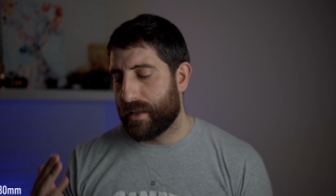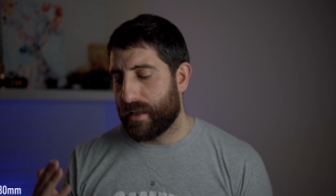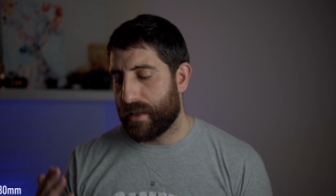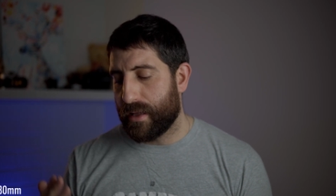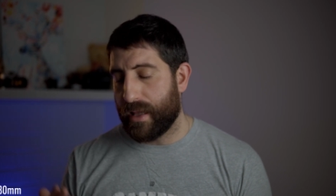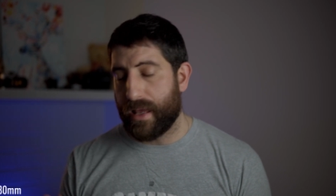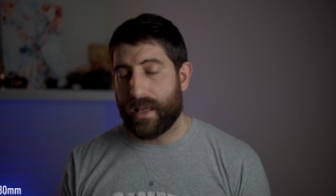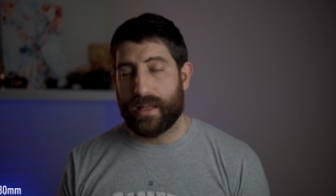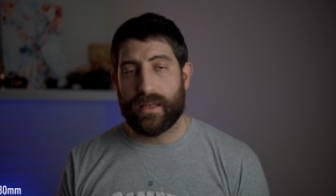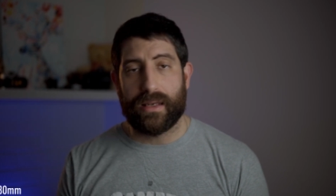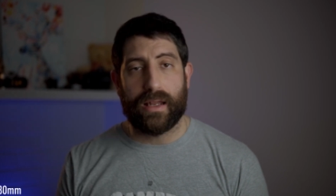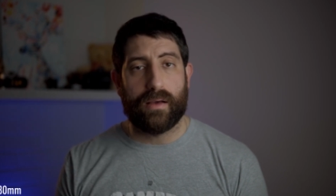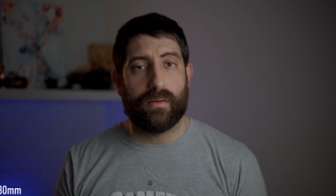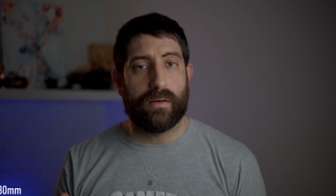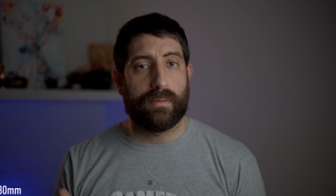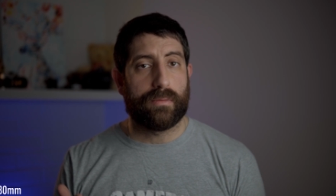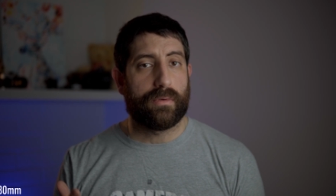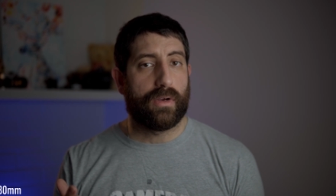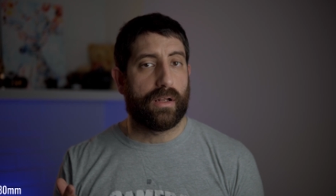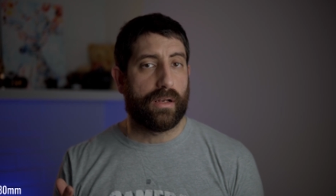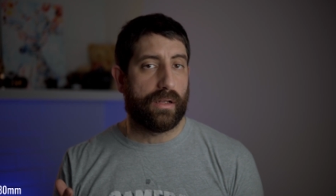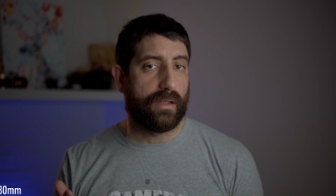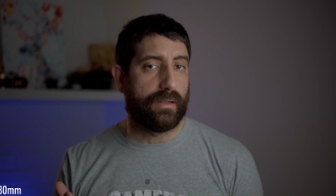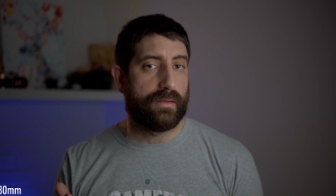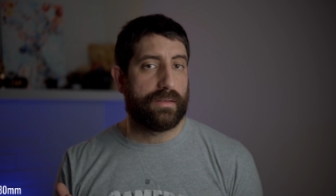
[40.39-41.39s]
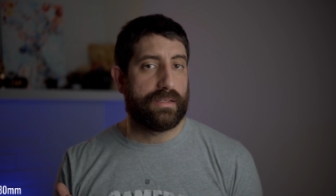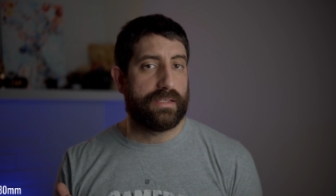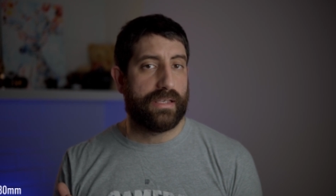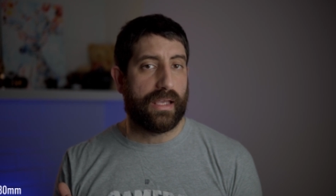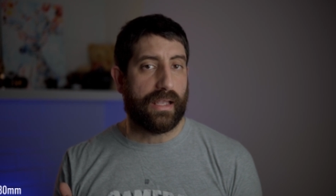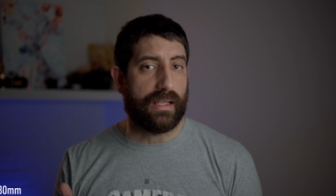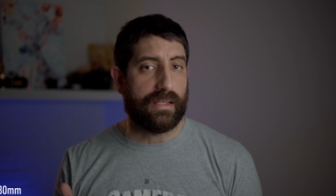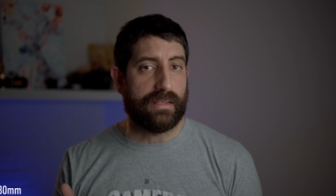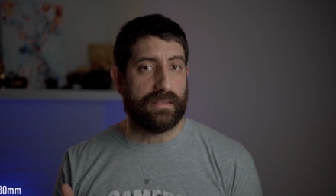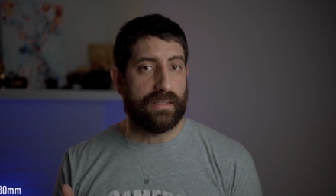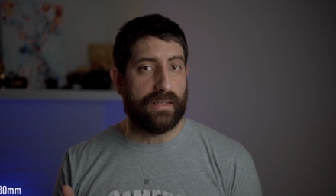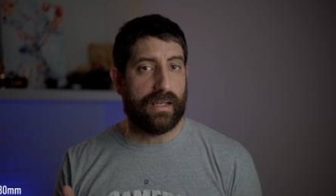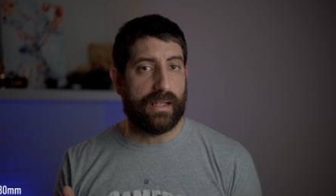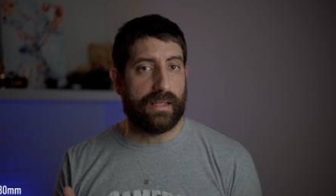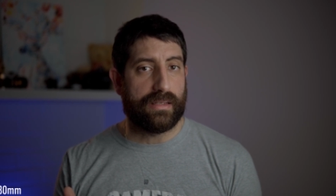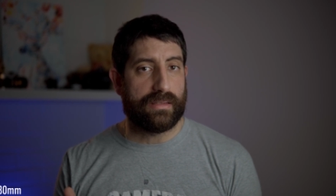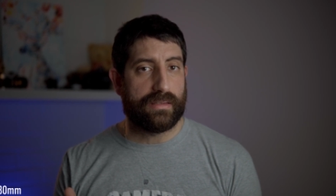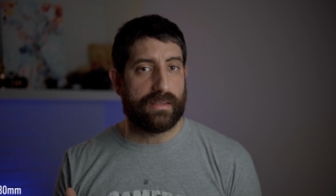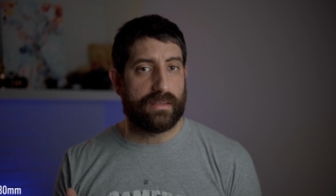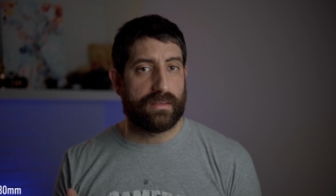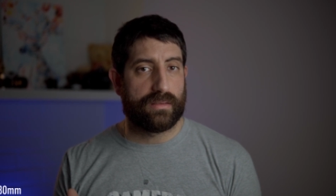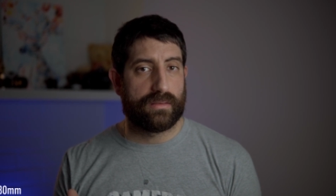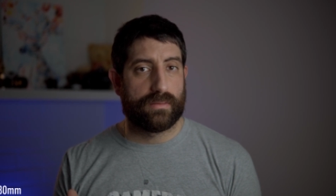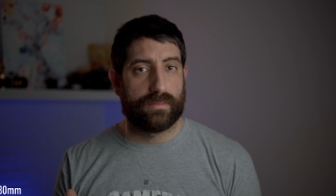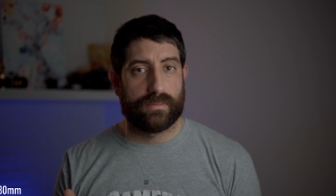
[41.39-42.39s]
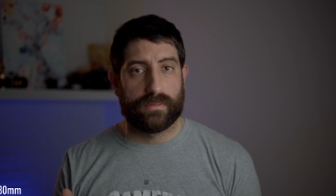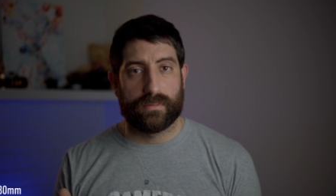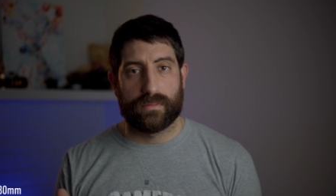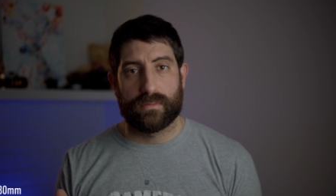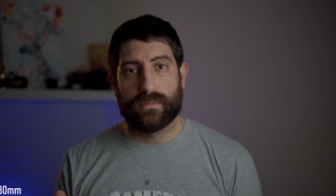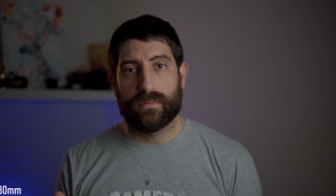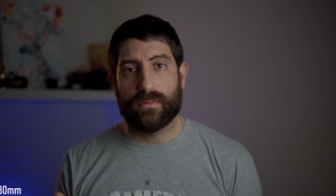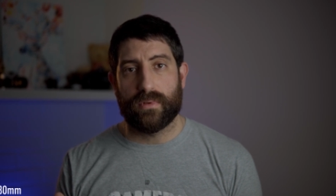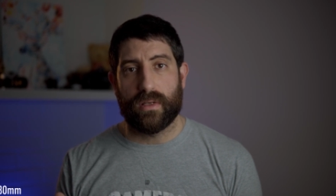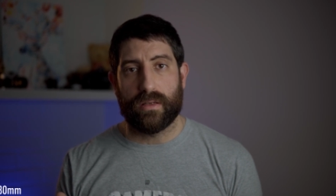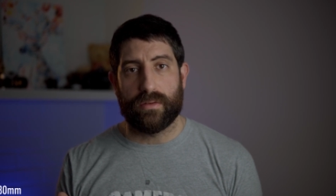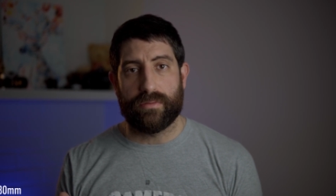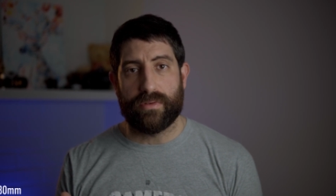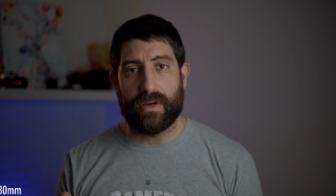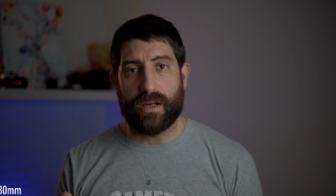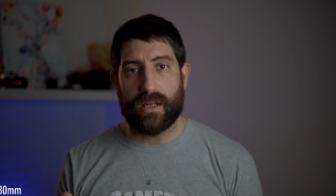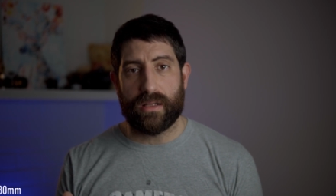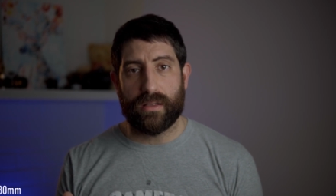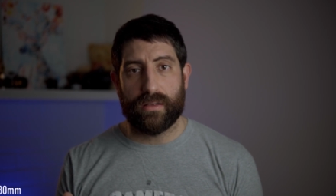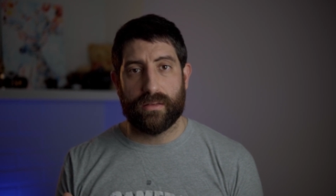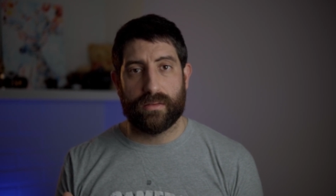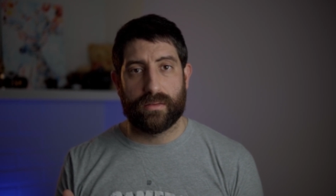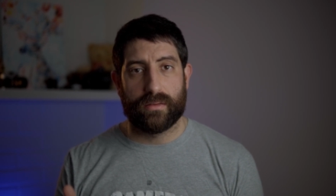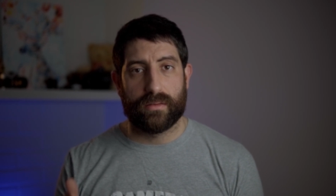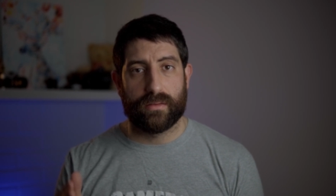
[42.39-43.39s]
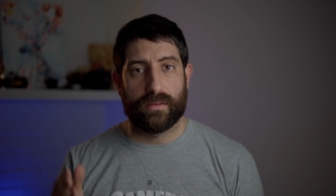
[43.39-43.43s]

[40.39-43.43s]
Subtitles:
and now I'm going to change the lenses. Are you ready?